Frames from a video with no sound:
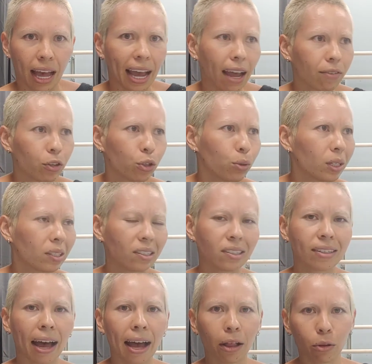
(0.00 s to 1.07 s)
I have to do this
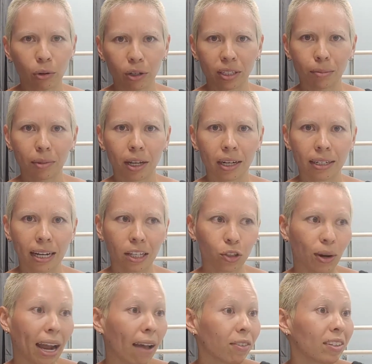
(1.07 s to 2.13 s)
style or else I'm not a
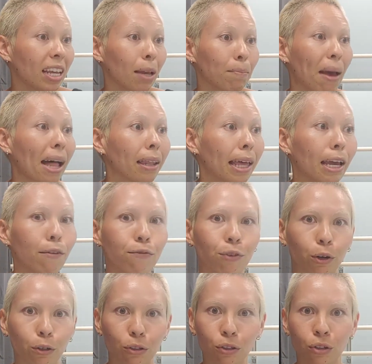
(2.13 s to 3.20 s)
dancer. I have to take ballet
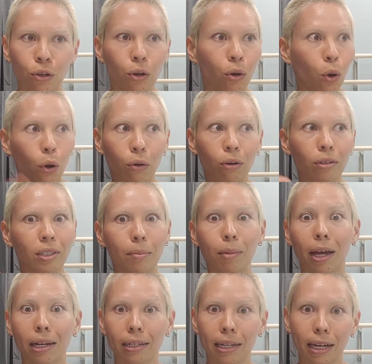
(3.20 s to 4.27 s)
first or else I'm
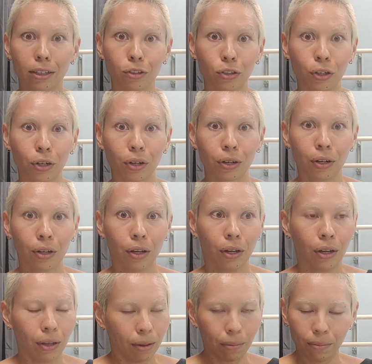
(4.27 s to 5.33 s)
not a dancer.
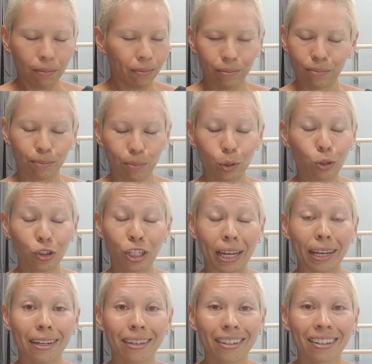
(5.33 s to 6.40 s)

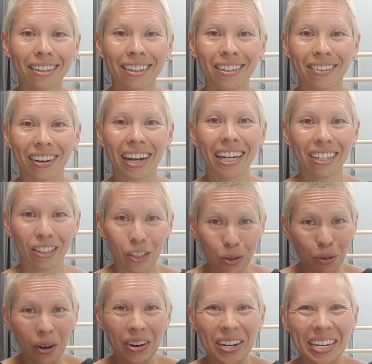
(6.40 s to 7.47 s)
Bullshit, right?
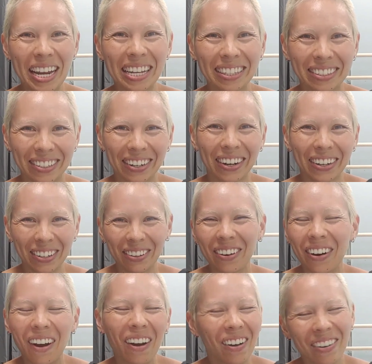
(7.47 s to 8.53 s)
You are a dancer. You
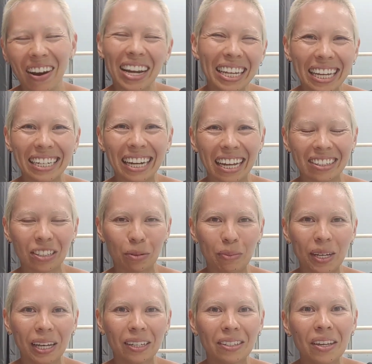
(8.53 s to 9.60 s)
are already a dancer
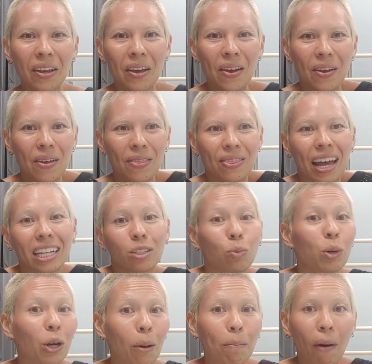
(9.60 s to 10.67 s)
because that's
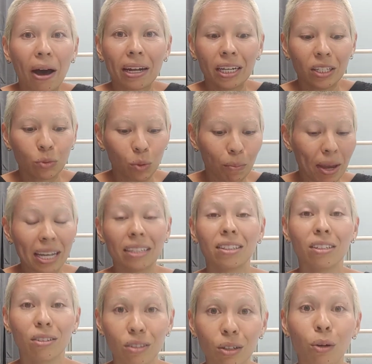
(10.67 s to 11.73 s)
what our bodies were made
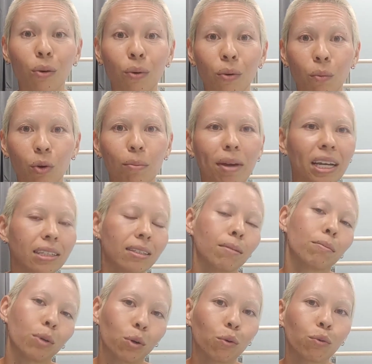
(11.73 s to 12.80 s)
to do. We're made to
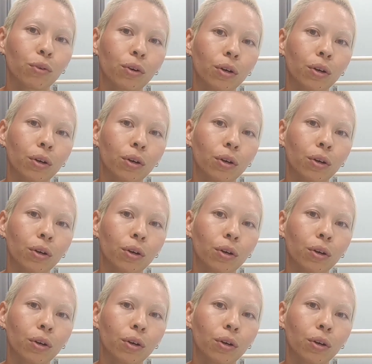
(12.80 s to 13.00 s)
move.